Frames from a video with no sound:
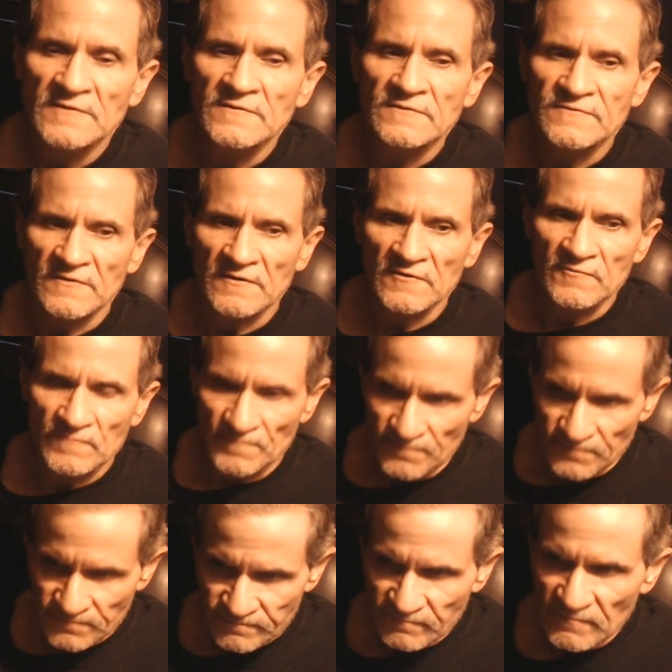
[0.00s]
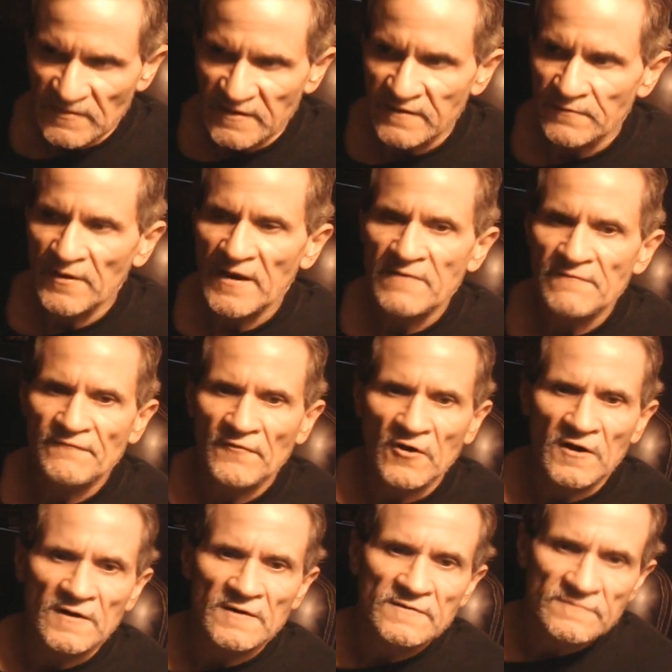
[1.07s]
So get ready for
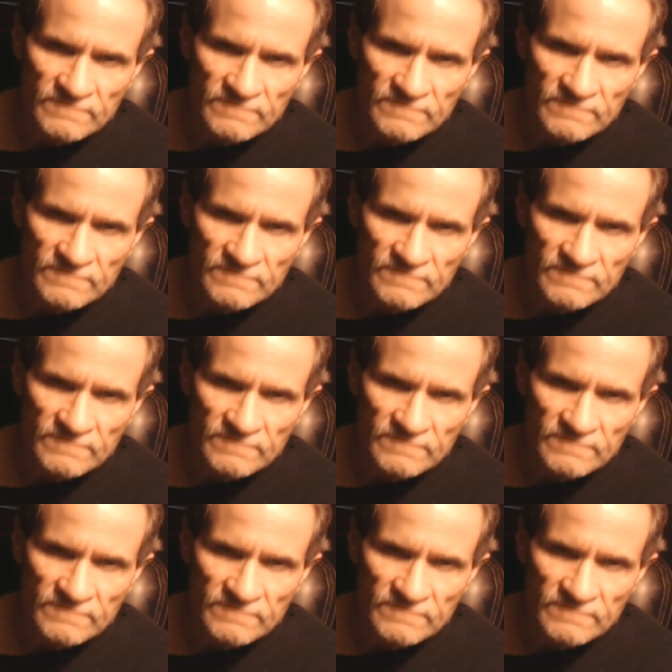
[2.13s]
it,